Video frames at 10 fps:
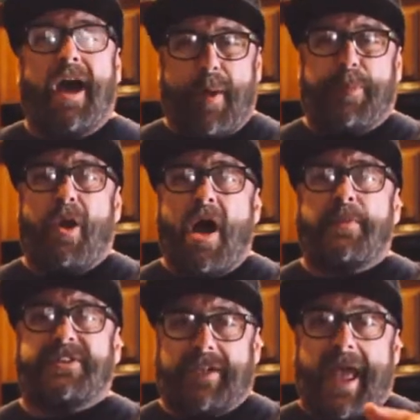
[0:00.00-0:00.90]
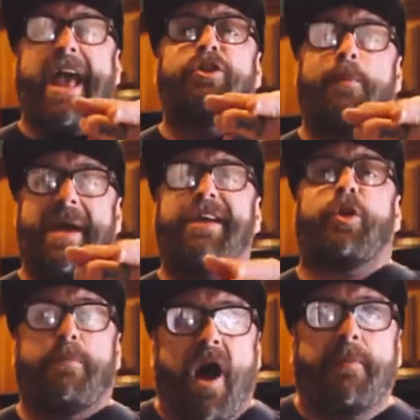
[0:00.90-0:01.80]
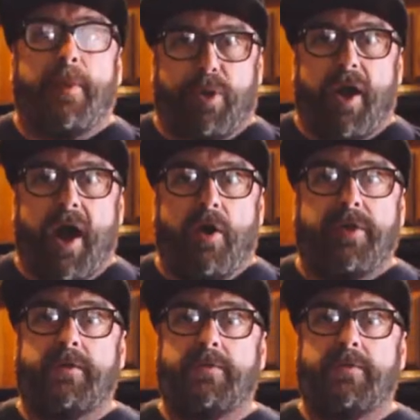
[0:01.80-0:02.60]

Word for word: I promise. And you'll make your mama proud.